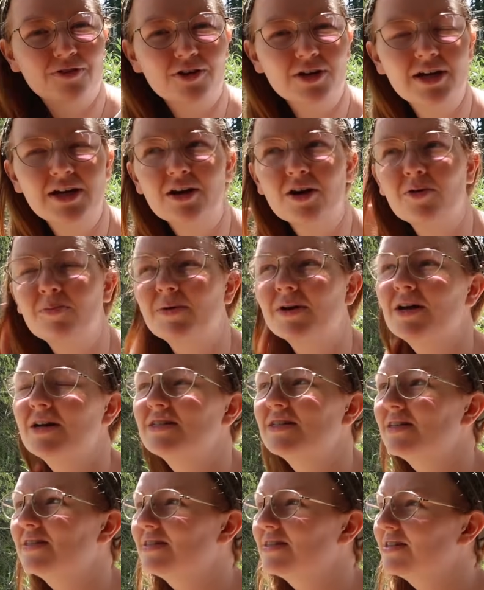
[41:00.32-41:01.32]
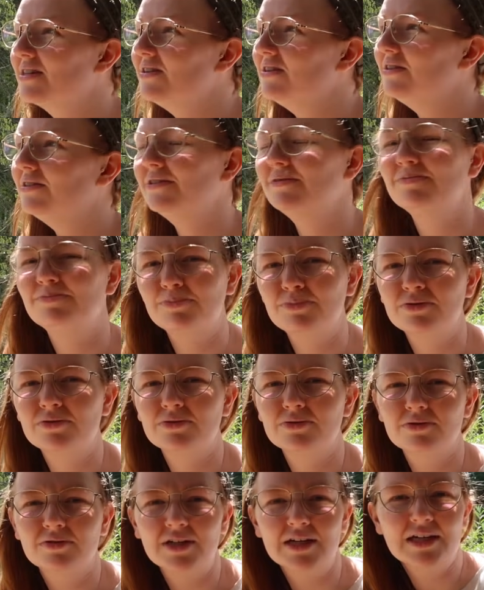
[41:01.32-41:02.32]
for here, because it's still
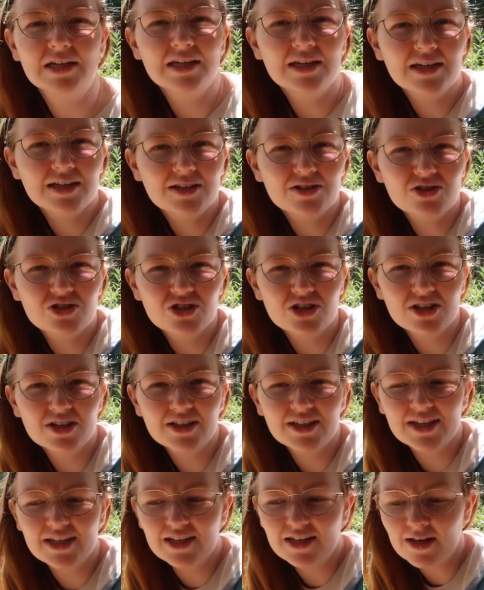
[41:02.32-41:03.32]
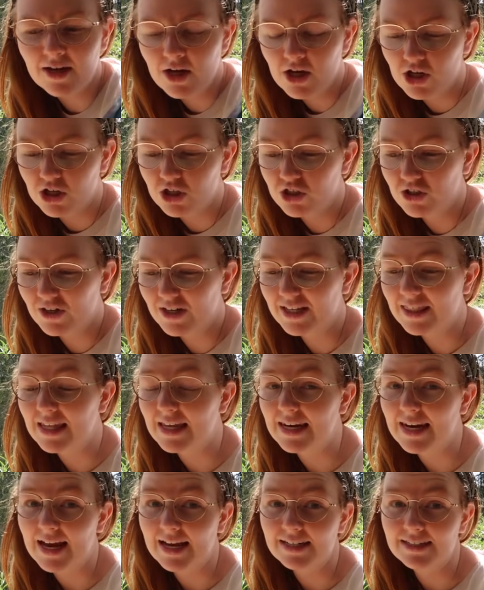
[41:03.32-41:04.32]
pretty chilly during the
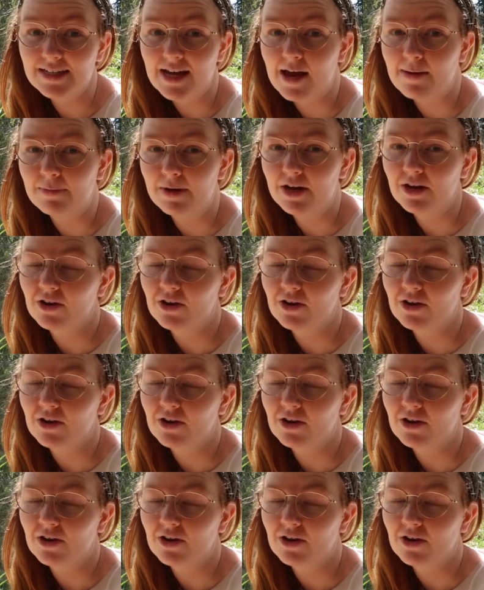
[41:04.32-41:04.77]
nighttime